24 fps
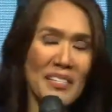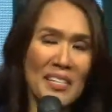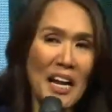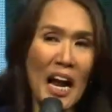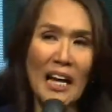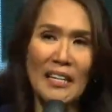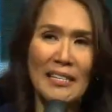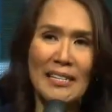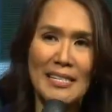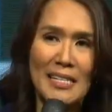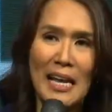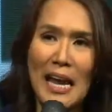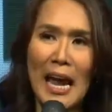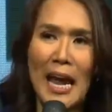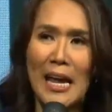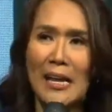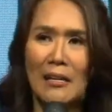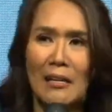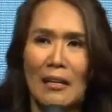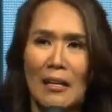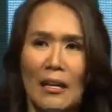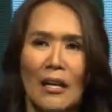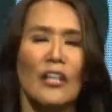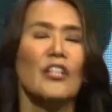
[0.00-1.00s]
is not
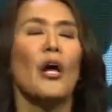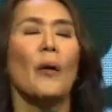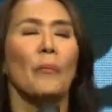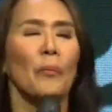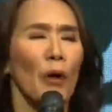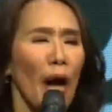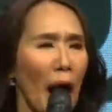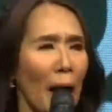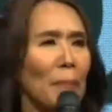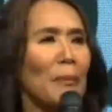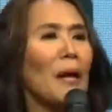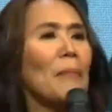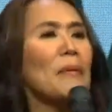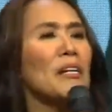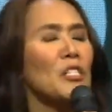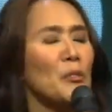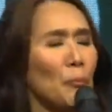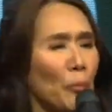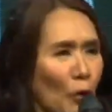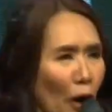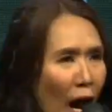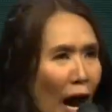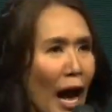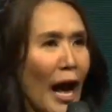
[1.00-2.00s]
sin. The problem
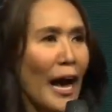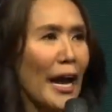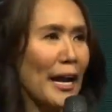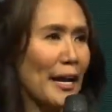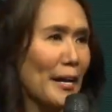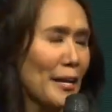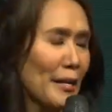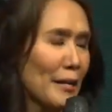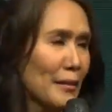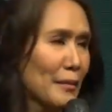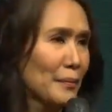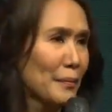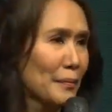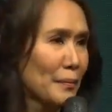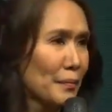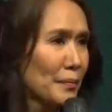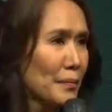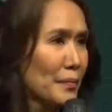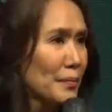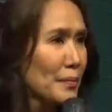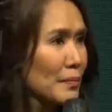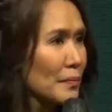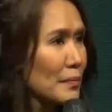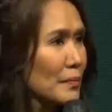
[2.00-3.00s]
is pride.
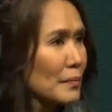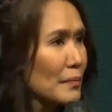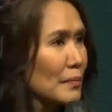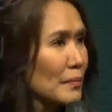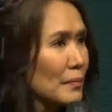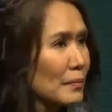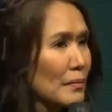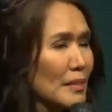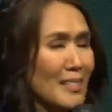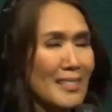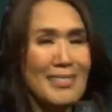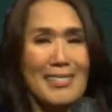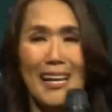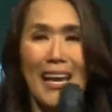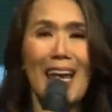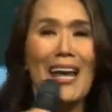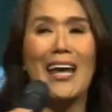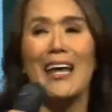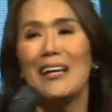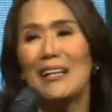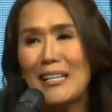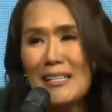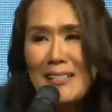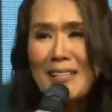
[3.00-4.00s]

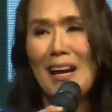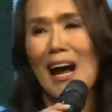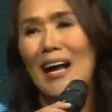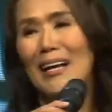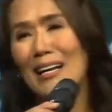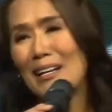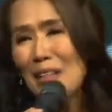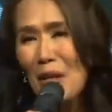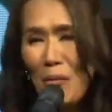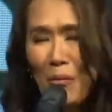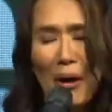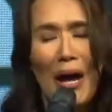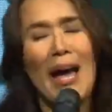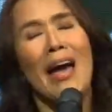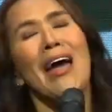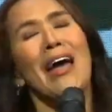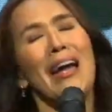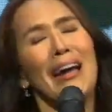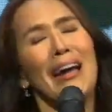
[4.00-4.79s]
Sin is not in the way.